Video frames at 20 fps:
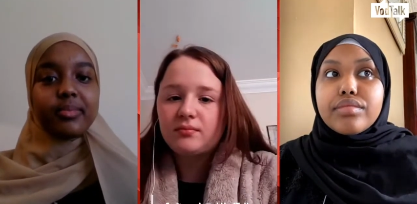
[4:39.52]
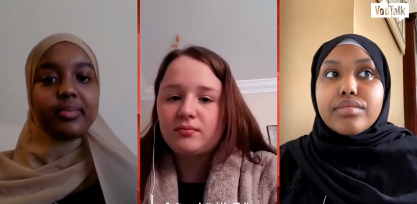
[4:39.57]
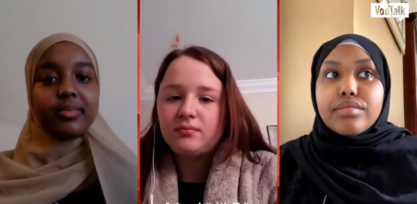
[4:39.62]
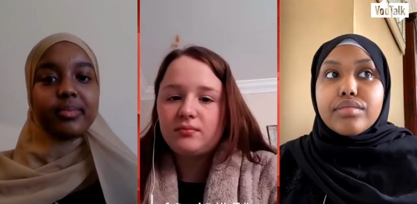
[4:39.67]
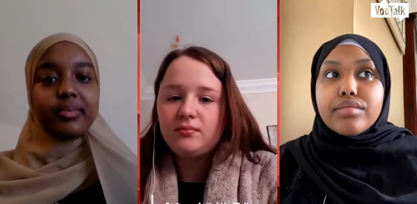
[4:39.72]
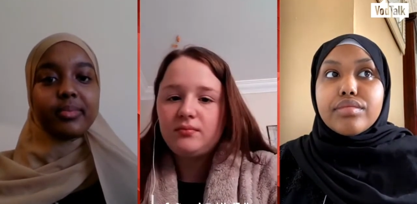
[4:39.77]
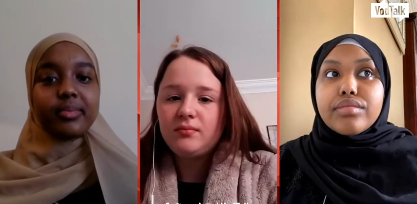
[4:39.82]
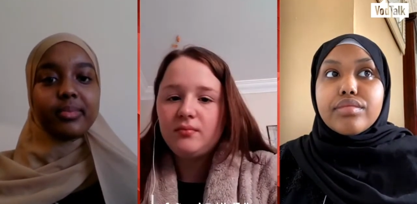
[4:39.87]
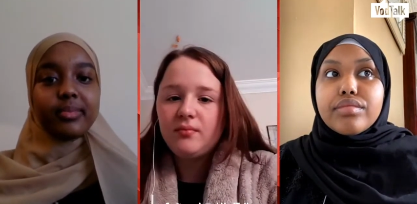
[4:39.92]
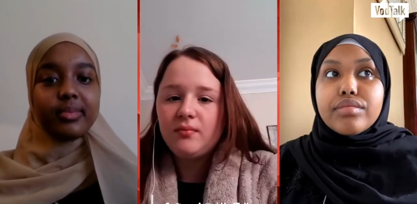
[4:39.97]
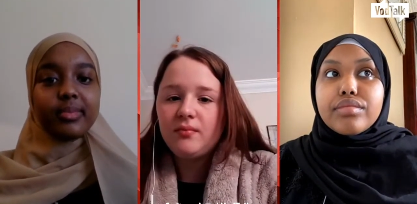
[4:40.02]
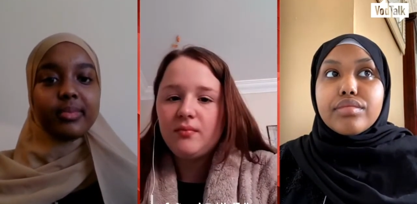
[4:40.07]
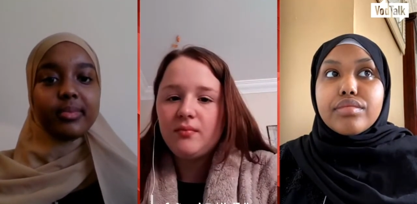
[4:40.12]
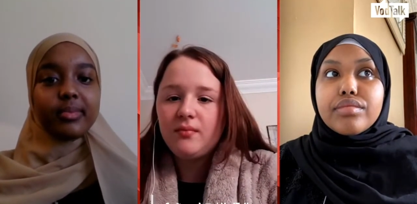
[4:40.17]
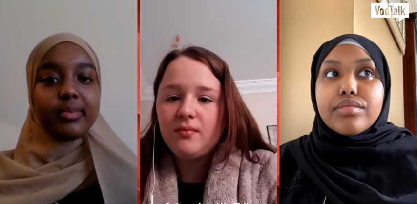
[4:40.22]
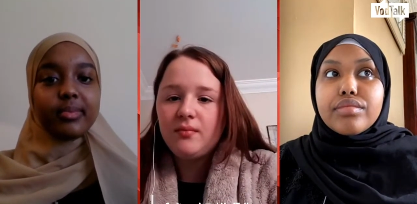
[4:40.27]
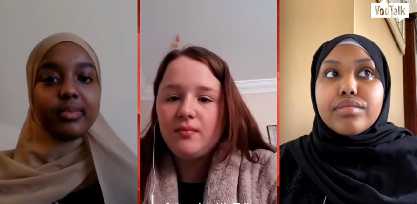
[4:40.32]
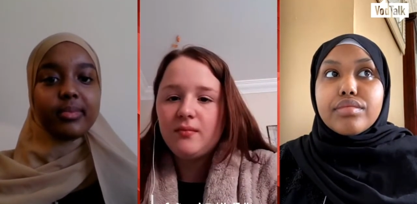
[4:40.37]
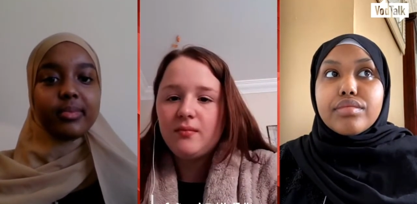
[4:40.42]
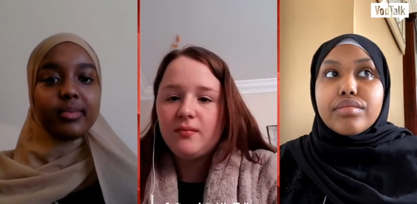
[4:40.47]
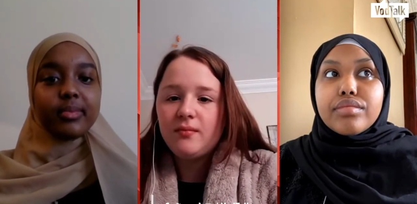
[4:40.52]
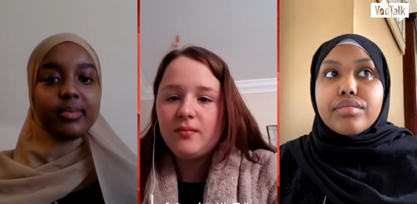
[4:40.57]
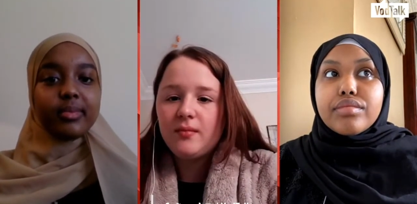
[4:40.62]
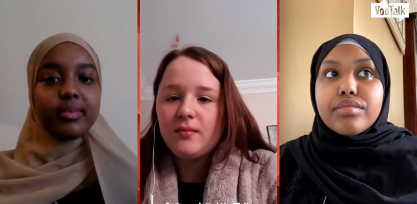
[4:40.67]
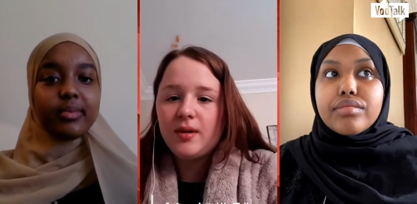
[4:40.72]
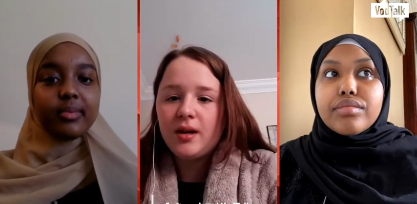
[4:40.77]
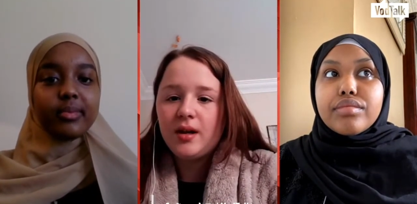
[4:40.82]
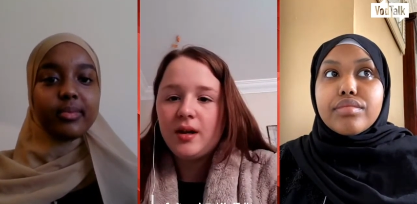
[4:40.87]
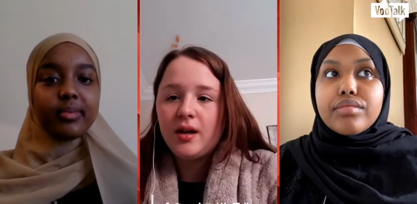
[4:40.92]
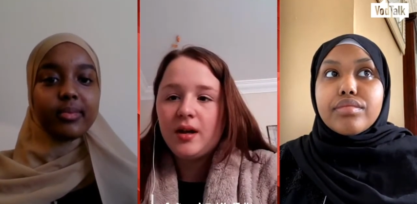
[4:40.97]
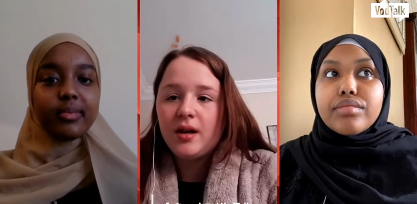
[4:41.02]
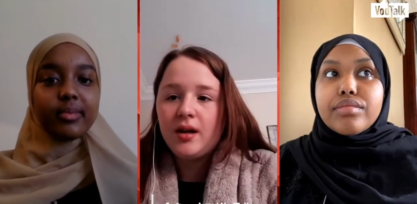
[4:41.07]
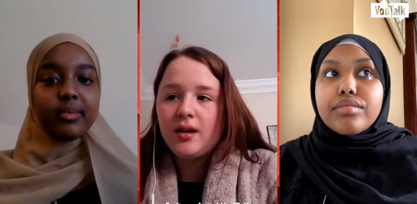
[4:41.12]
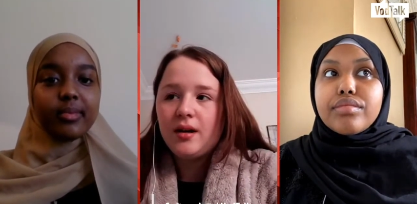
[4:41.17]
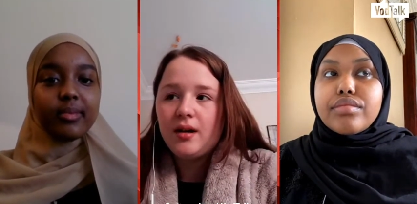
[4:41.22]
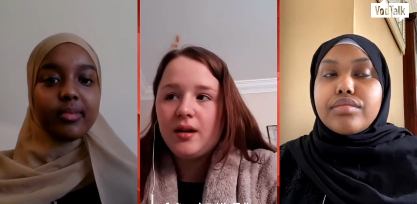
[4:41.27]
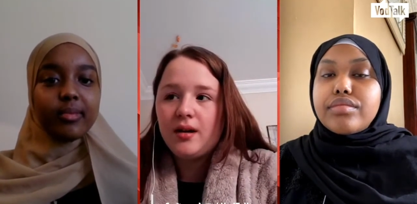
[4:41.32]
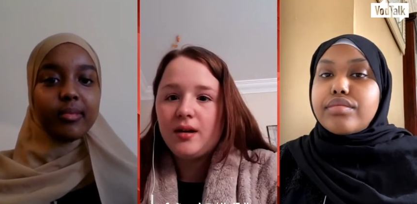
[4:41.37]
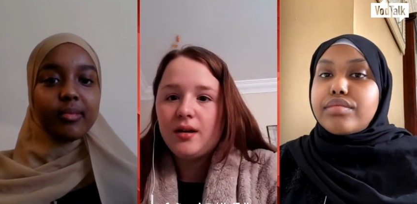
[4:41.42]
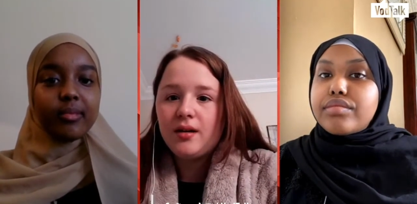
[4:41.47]

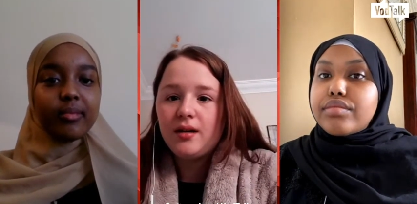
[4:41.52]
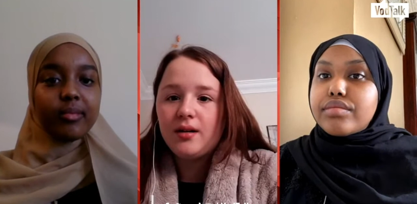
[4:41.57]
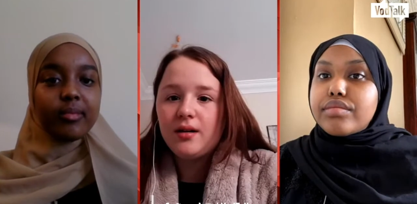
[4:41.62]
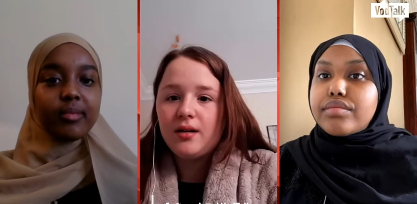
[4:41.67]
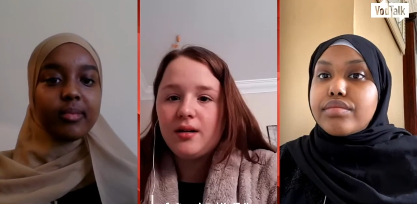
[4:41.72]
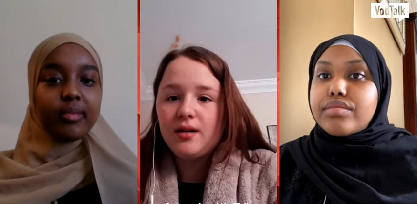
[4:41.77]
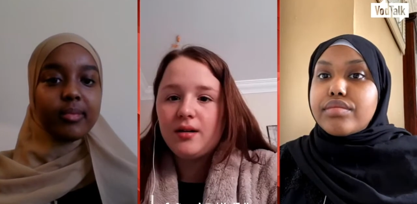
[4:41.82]
(no one is talking)